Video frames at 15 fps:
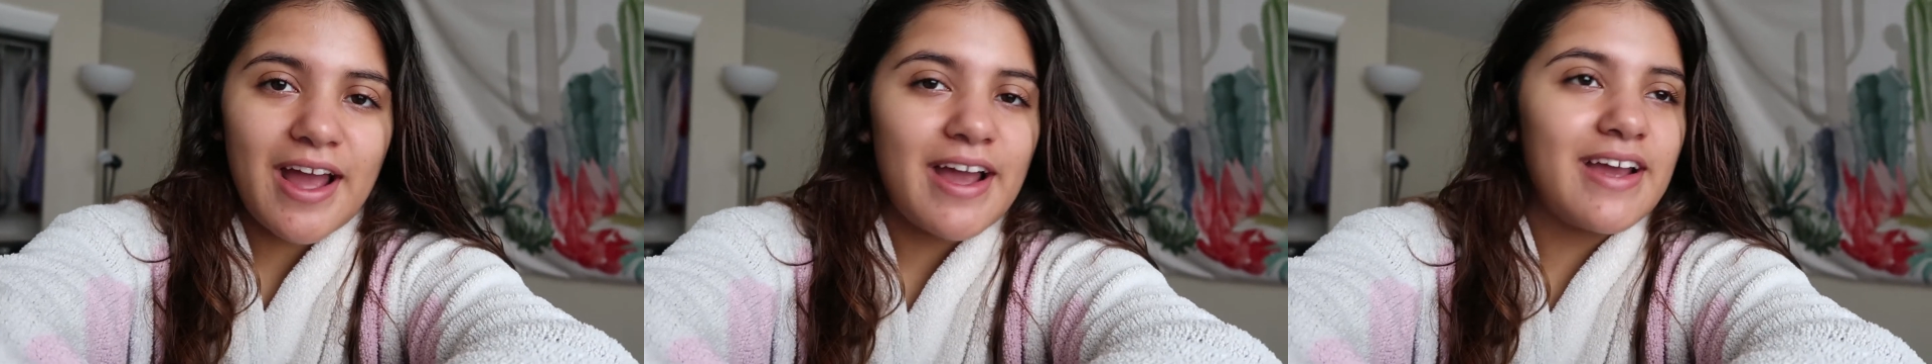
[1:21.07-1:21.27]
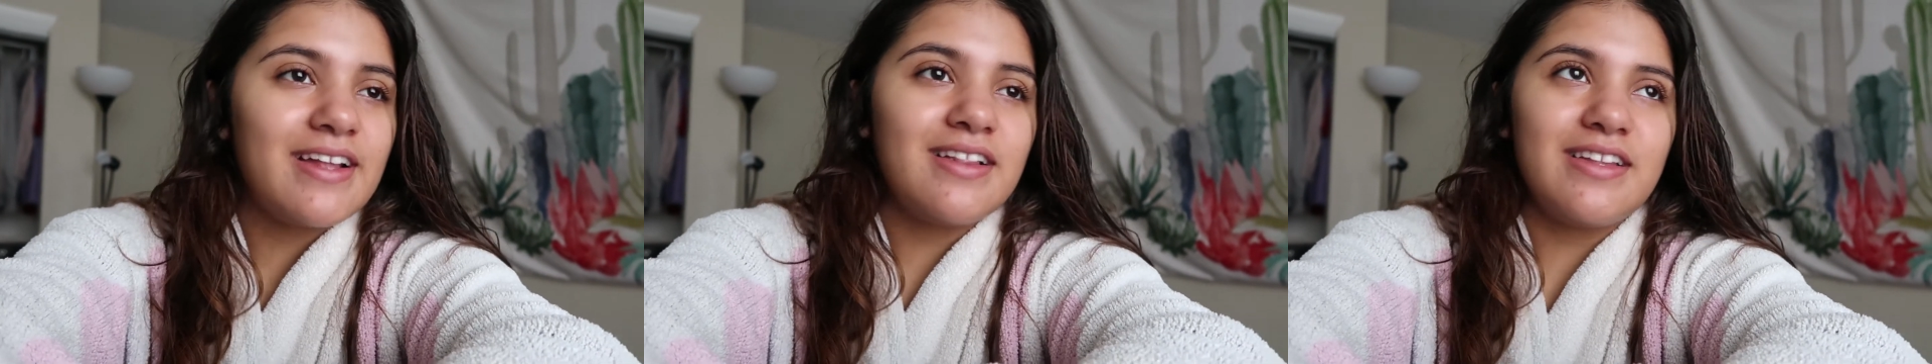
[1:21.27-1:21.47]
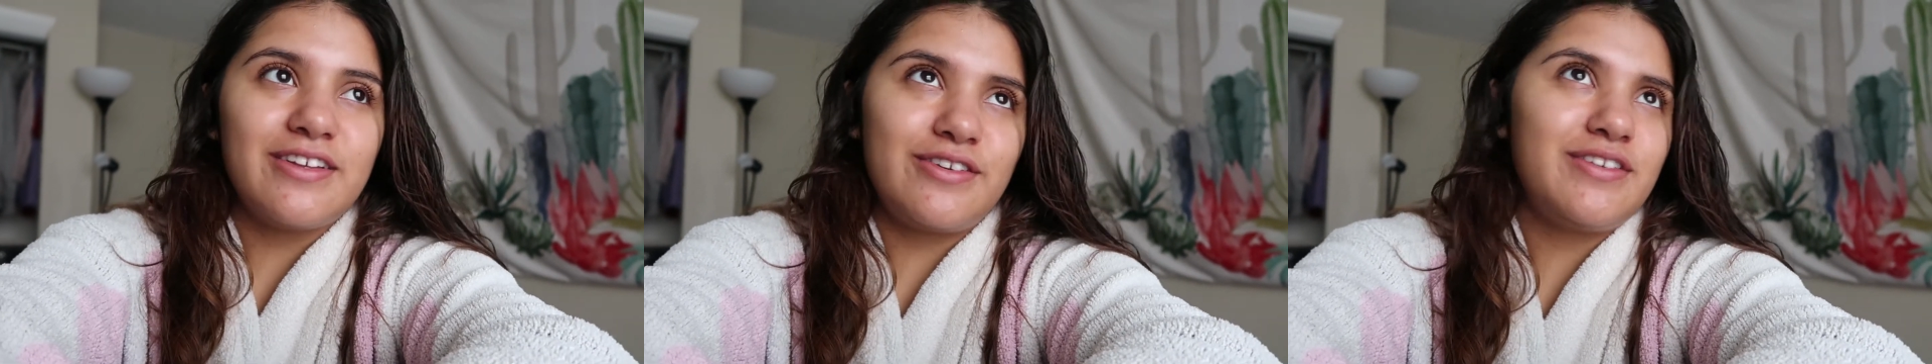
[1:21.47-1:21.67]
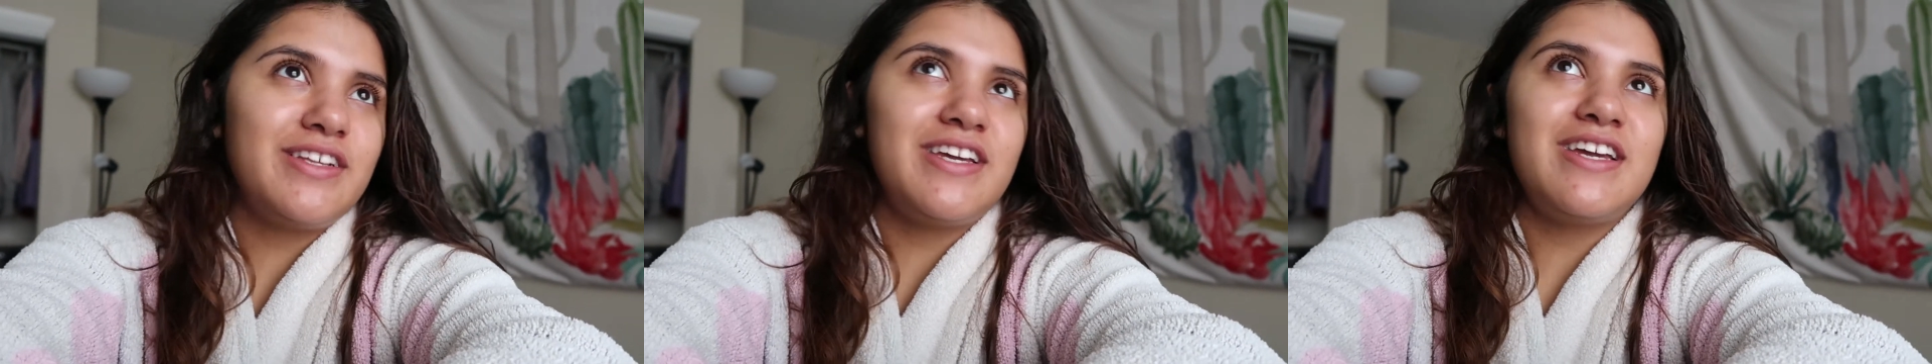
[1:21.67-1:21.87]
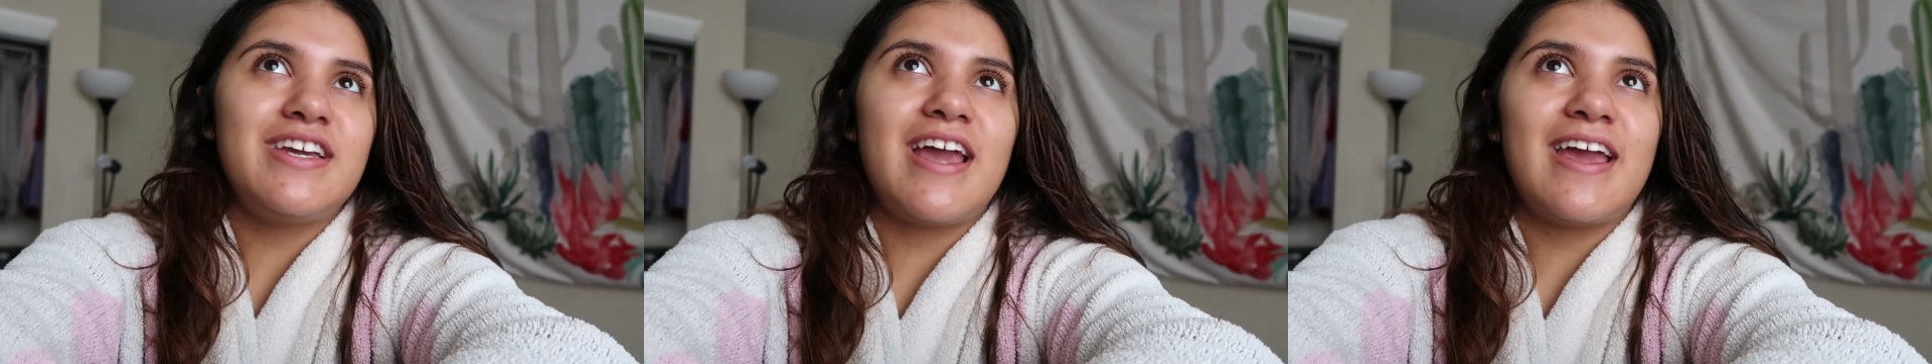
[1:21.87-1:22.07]
I
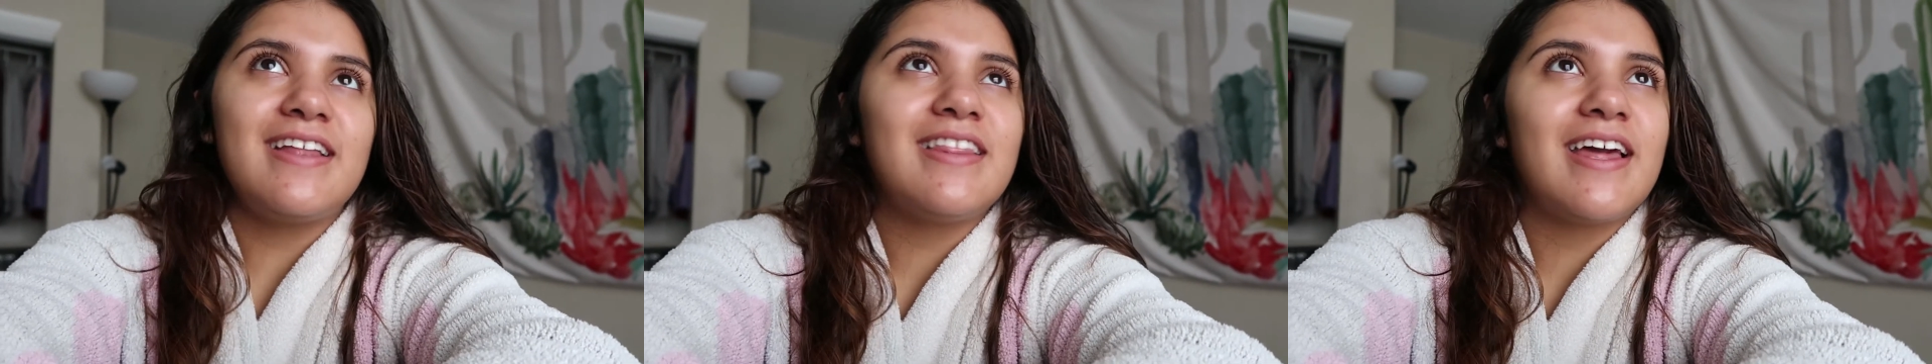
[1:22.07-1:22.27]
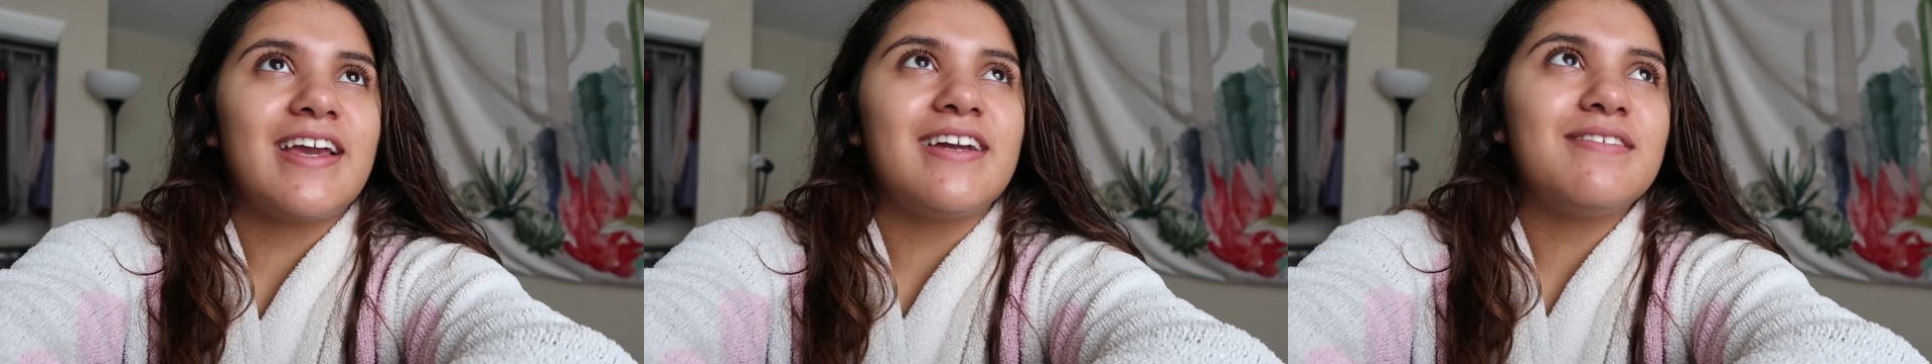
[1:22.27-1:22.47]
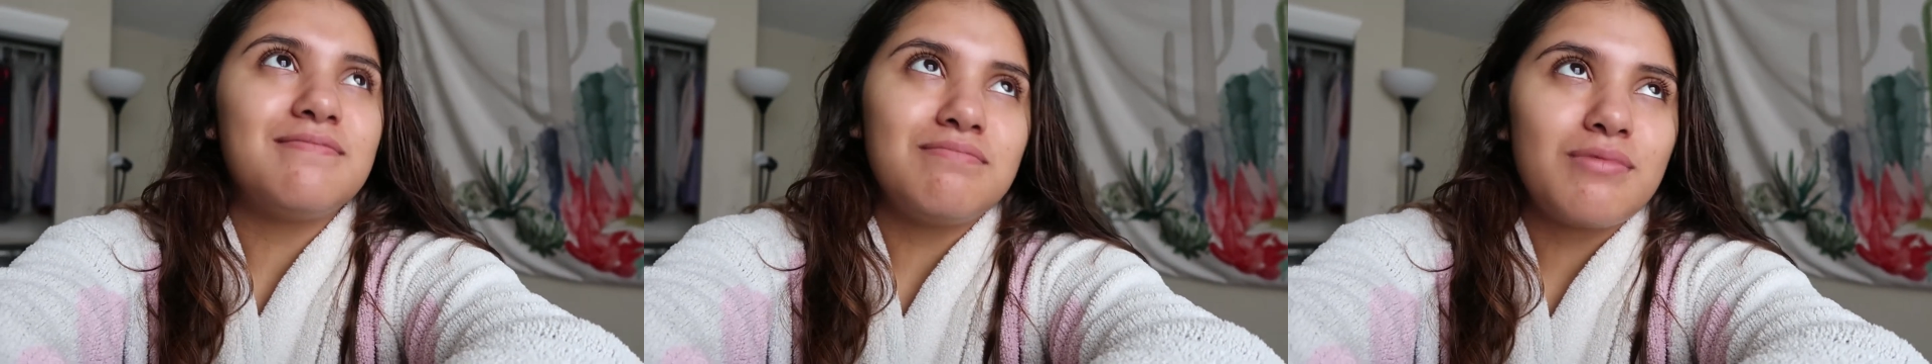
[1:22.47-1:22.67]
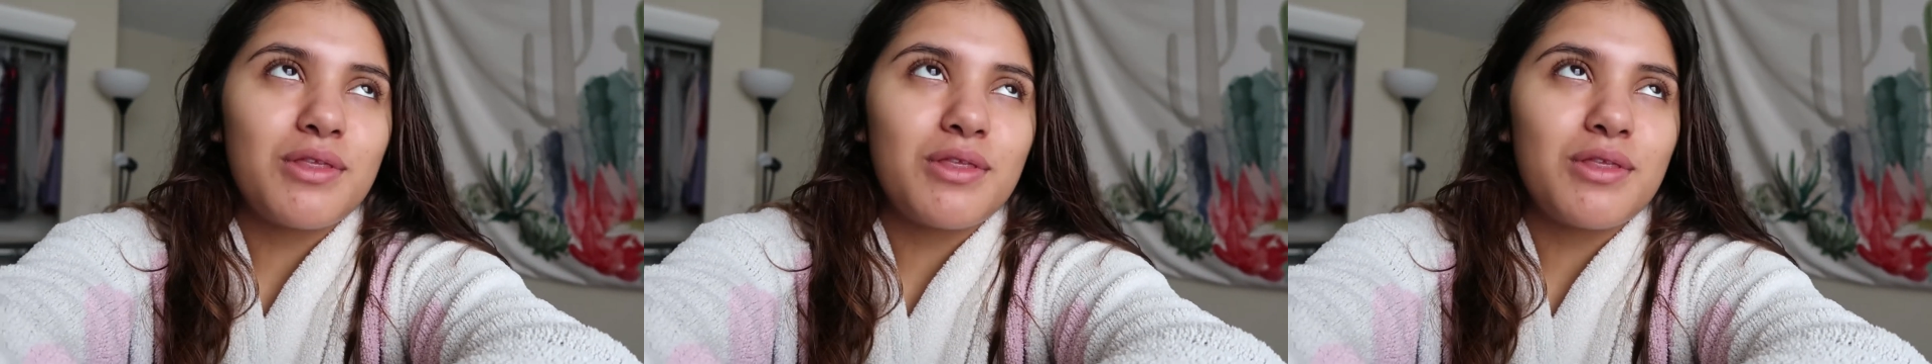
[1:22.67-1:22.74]
literally ate like